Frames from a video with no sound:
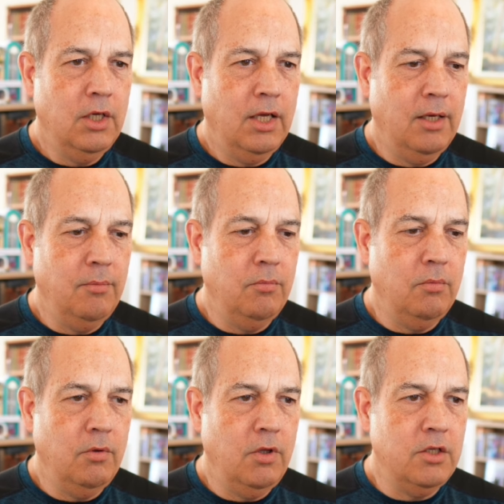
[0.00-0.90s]

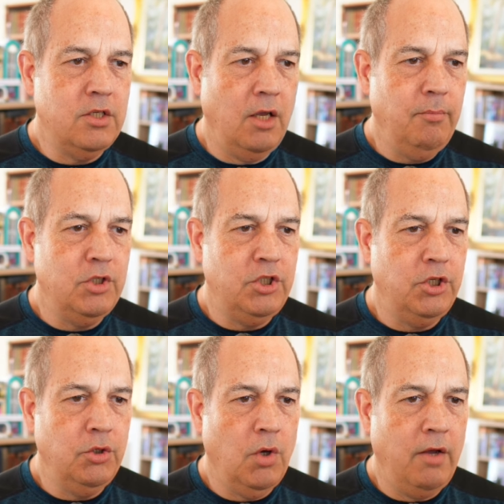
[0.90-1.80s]
um, assignment
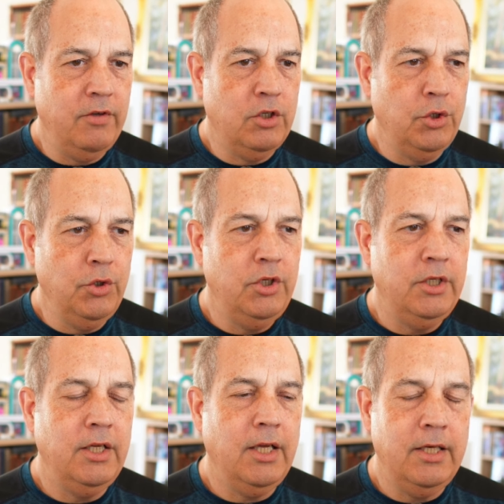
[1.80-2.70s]
two, I've
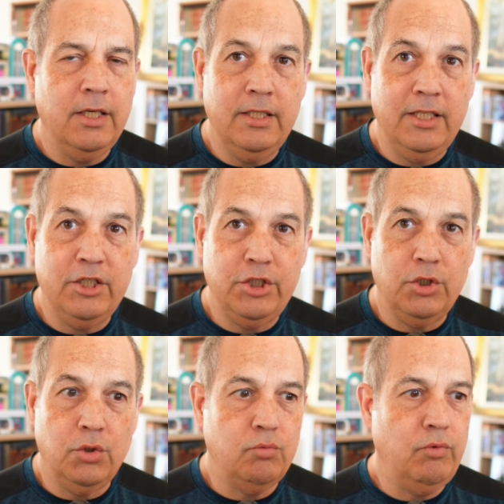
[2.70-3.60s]
included an
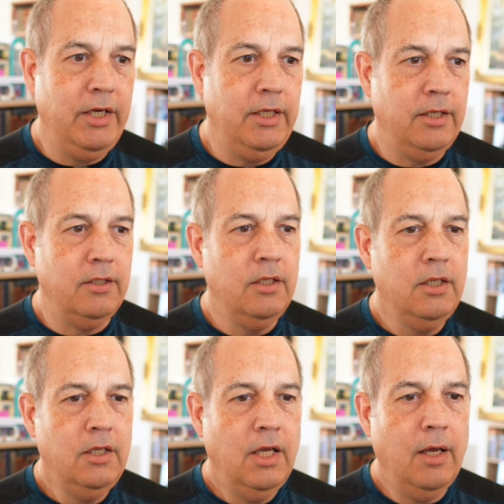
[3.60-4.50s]
additional reading
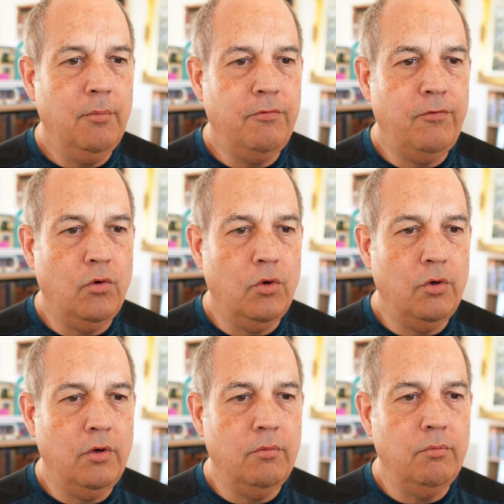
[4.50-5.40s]
um,
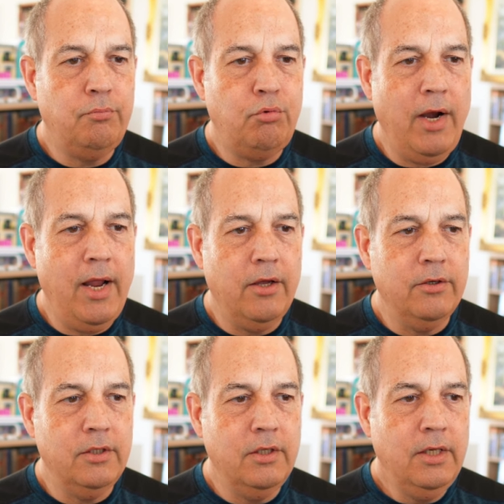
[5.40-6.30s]
for
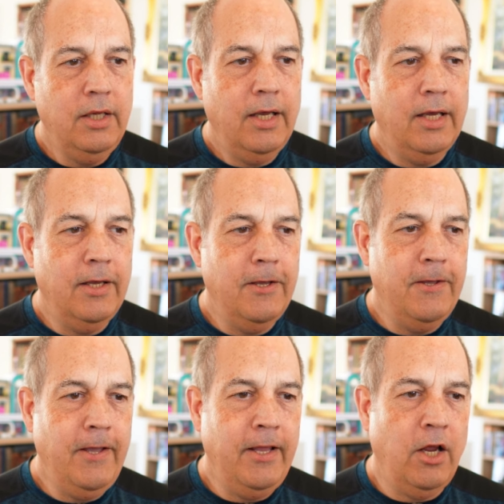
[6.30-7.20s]
Brown. Uh,
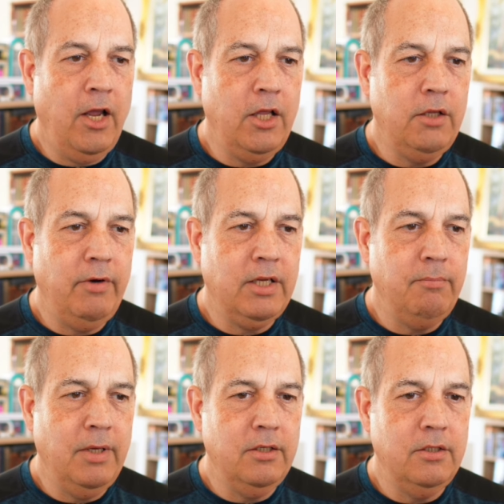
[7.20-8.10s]
and I highly
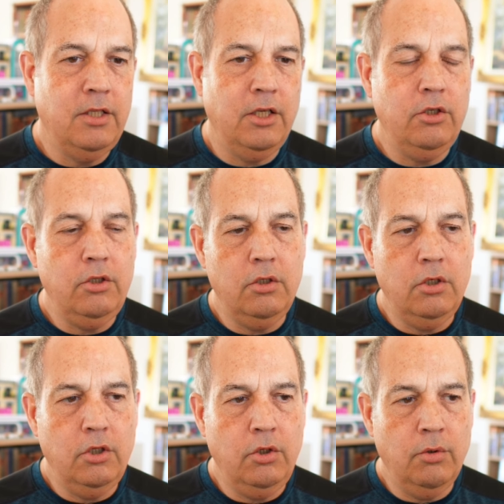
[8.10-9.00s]
recommend that
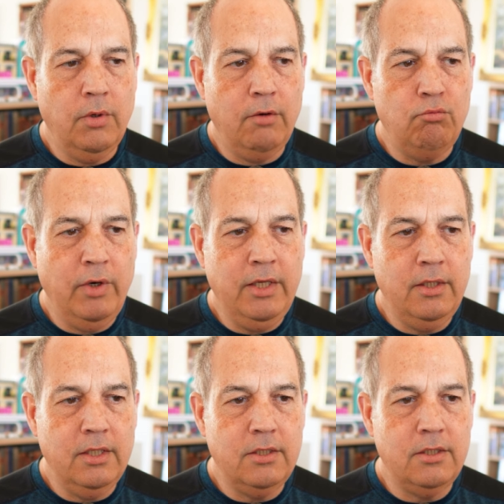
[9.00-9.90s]
you read
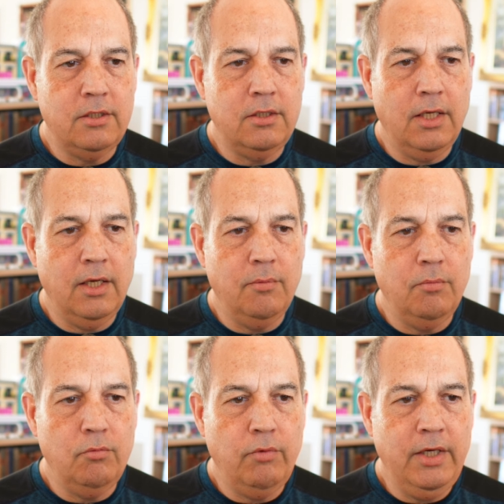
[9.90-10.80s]
this
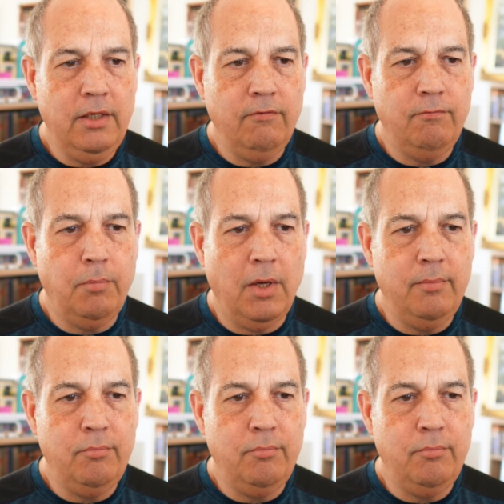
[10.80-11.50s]
um, reading by